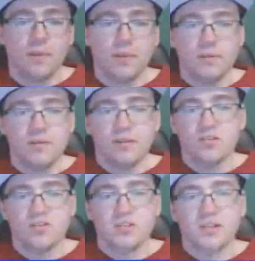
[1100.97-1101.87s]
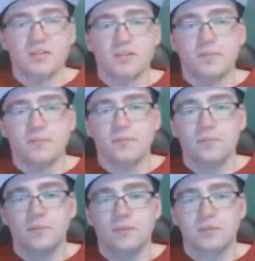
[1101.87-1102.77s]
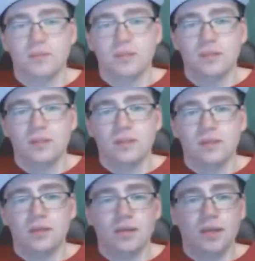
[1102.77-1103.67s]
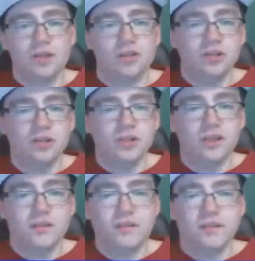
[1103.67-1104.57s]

I'm gonna take a shortcut. Yay, shortcut!